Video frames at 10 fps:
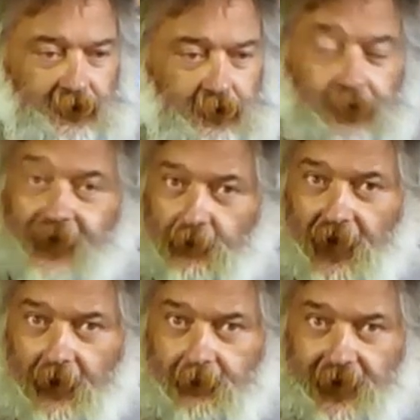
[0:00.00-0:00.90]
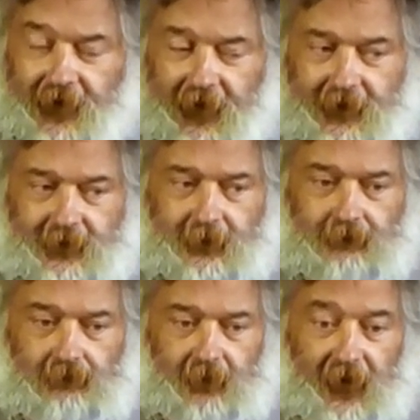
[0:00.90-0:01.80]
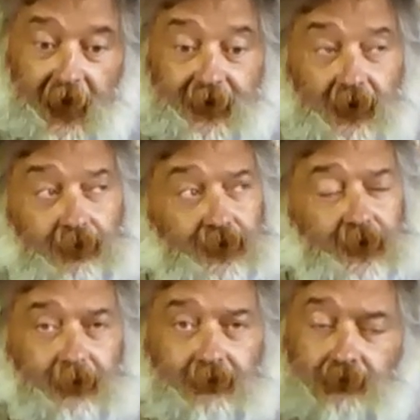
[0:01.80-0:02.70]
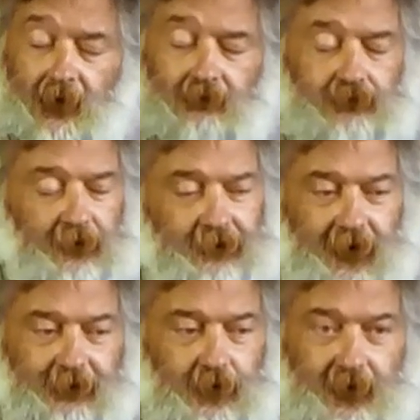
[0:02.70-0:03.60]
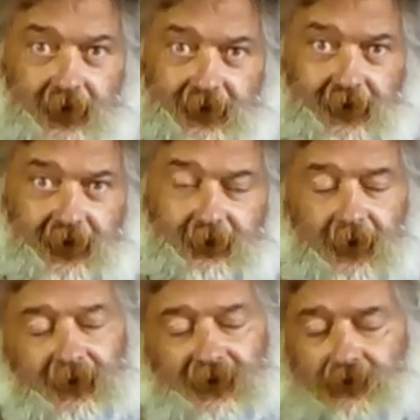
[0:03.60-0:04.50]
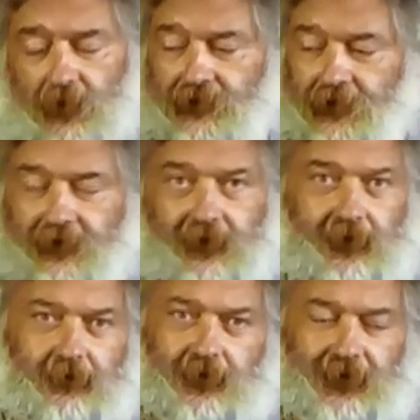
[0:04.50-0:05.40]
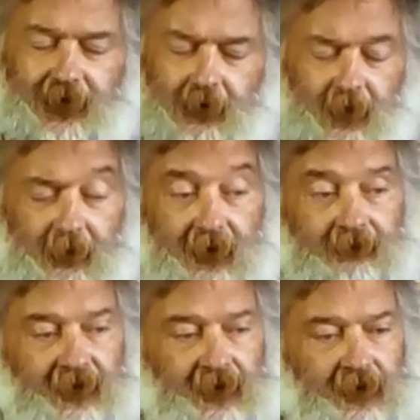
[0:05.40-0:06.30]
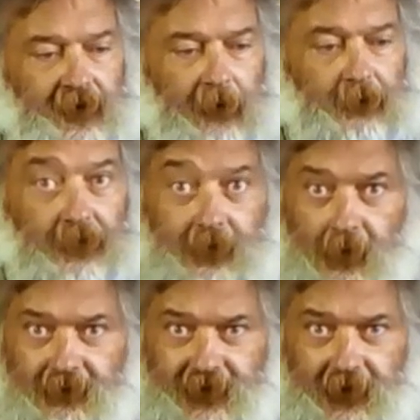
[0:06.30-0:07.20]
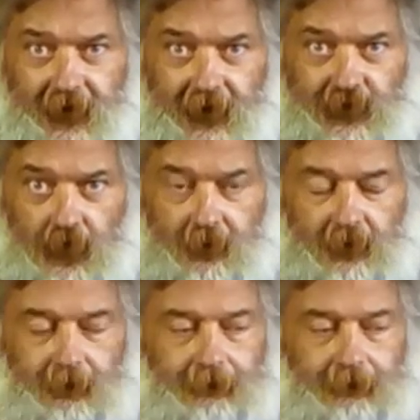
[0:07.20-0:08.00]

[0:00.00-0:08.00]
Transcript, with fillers: I thought that will help my case. And I bought a fair few of these things, maybe 20, 30, 40, I don't remember. And we put them up for sale in our shop.